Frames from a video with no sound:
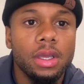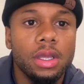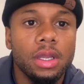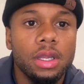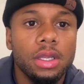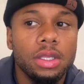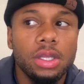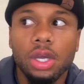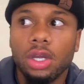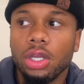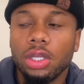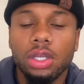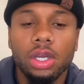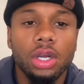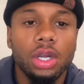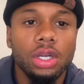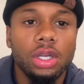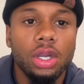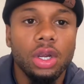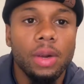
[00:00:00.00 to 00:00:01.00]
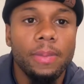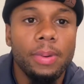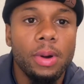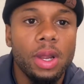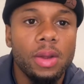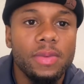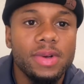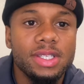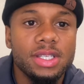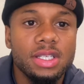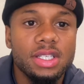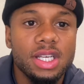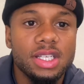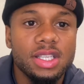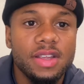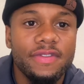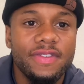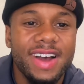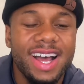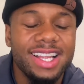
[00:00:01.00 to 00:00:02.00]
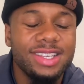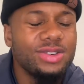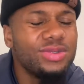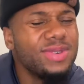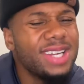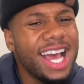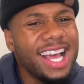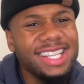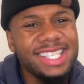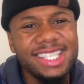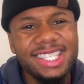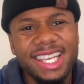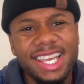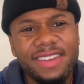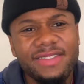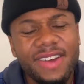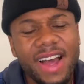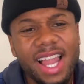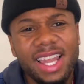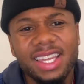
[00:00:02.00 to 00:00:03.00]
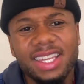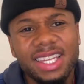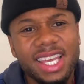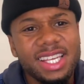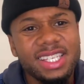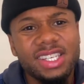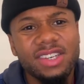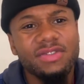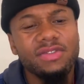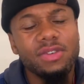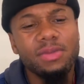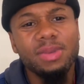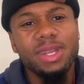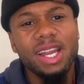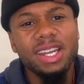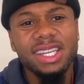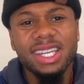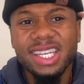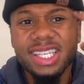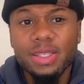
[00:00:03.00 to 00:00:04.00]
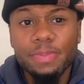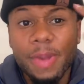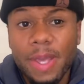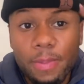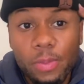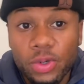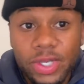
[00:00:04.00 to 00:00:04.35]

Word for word: Your, your, your point wasn't justified. Do not seek validation from none of these people.